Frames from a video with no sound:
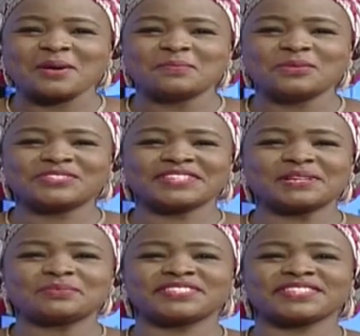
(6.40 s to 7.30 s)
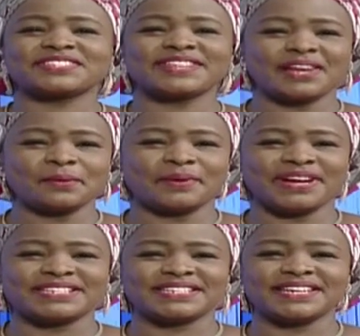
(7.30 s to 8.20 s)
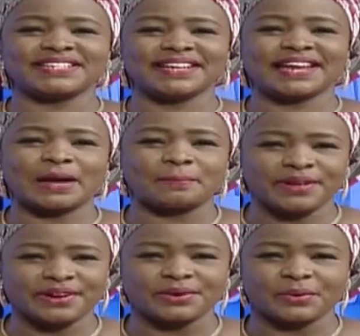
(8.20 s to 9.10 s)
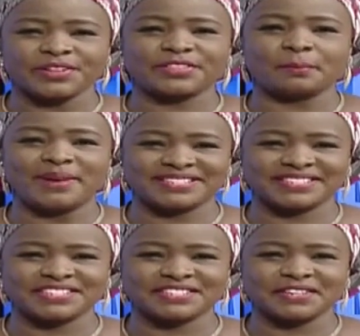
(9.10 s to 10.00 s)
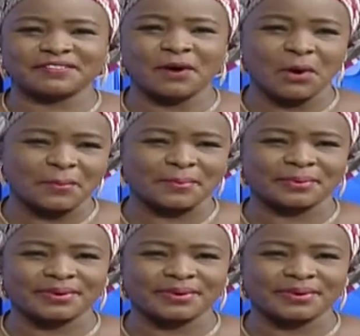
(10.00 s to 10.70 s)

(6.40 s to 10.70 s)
Muslims celebrate Eid al-Kabir with messages of hope